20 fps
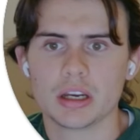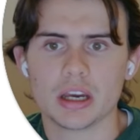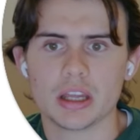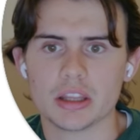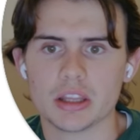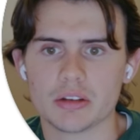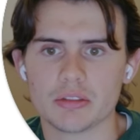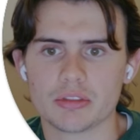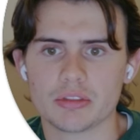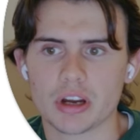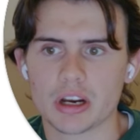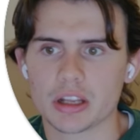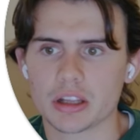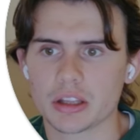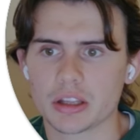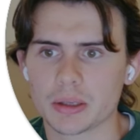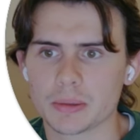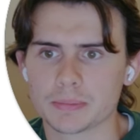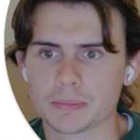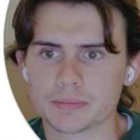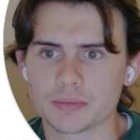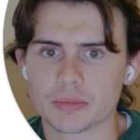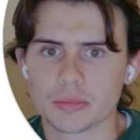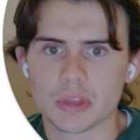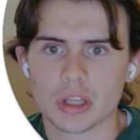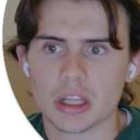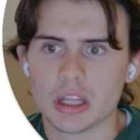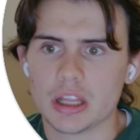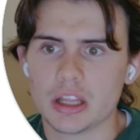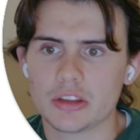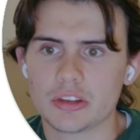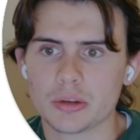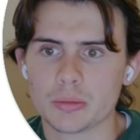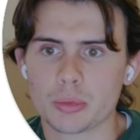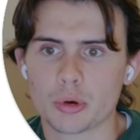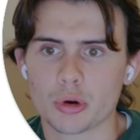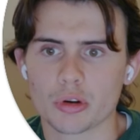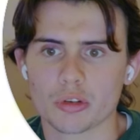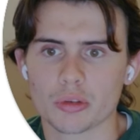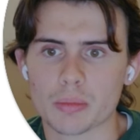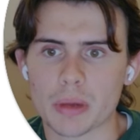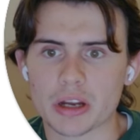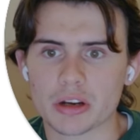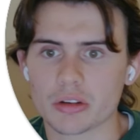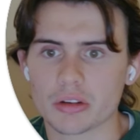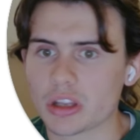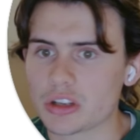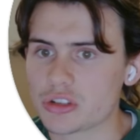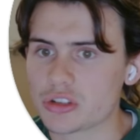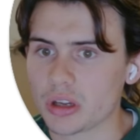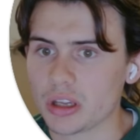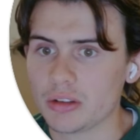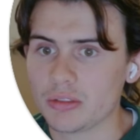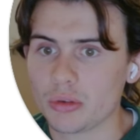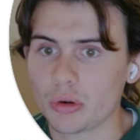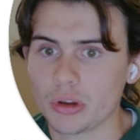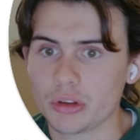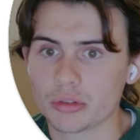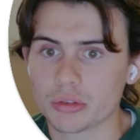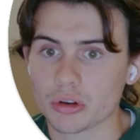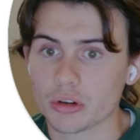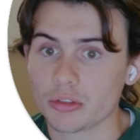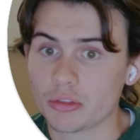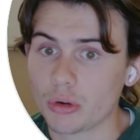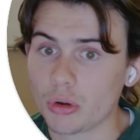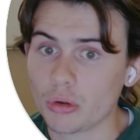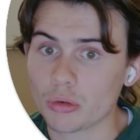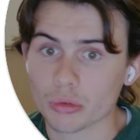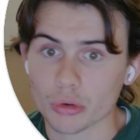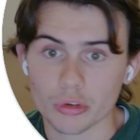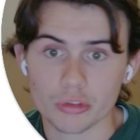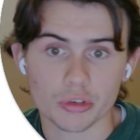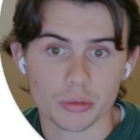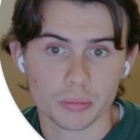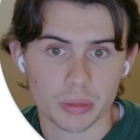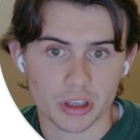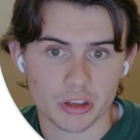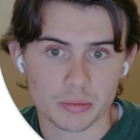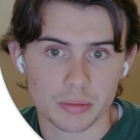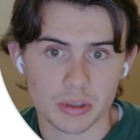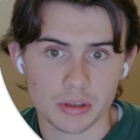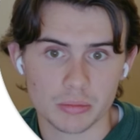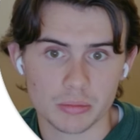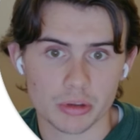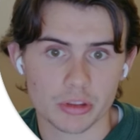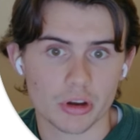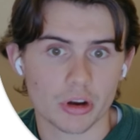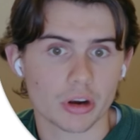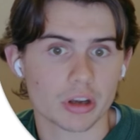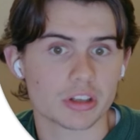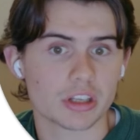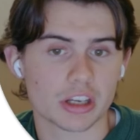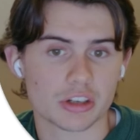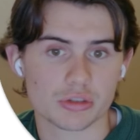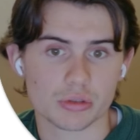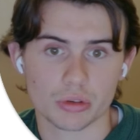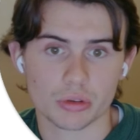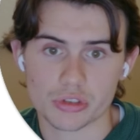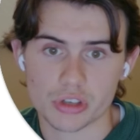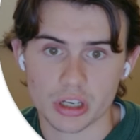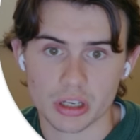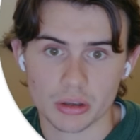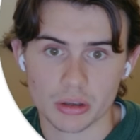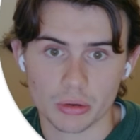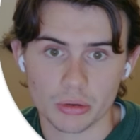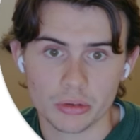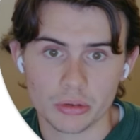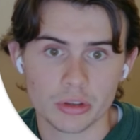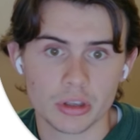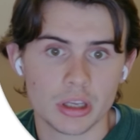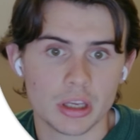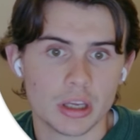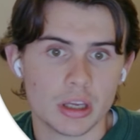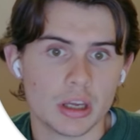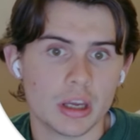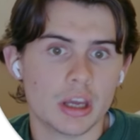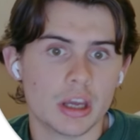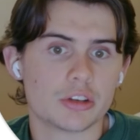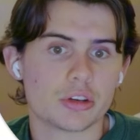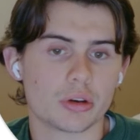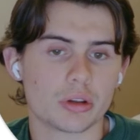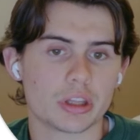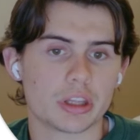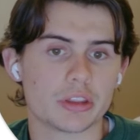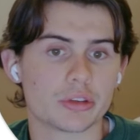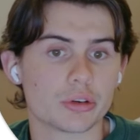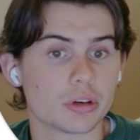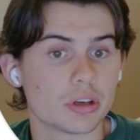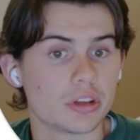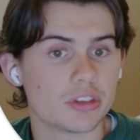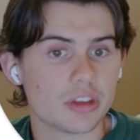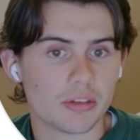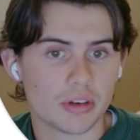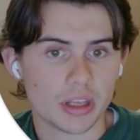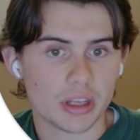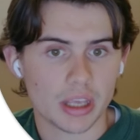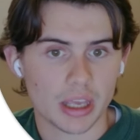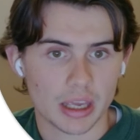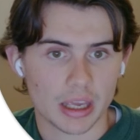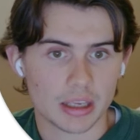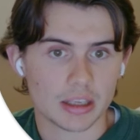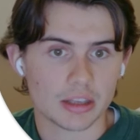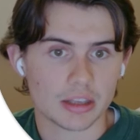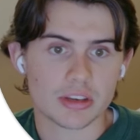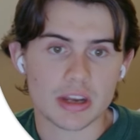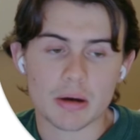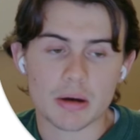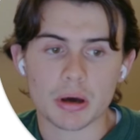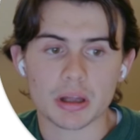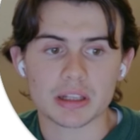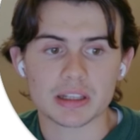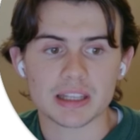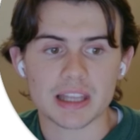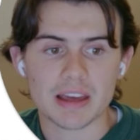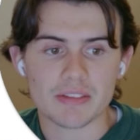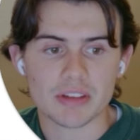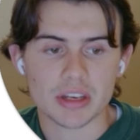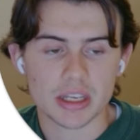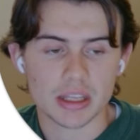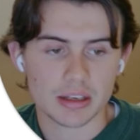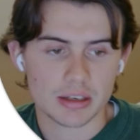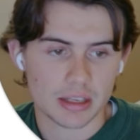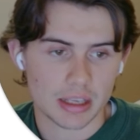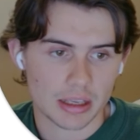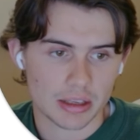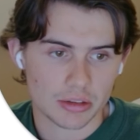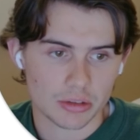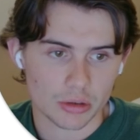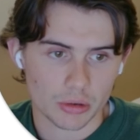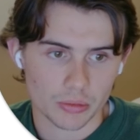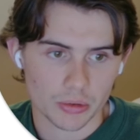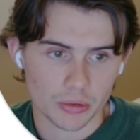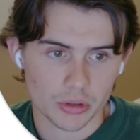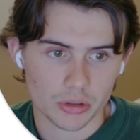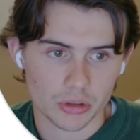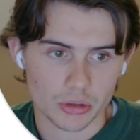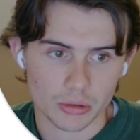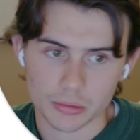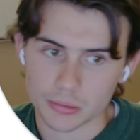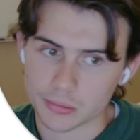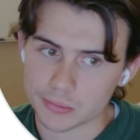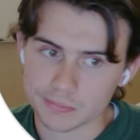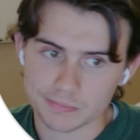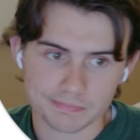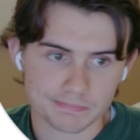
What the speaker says: And then finally, this is an important reminder that your invoice for a full roof replacement with architectural shingles totaling $37K is now 11 days overdue.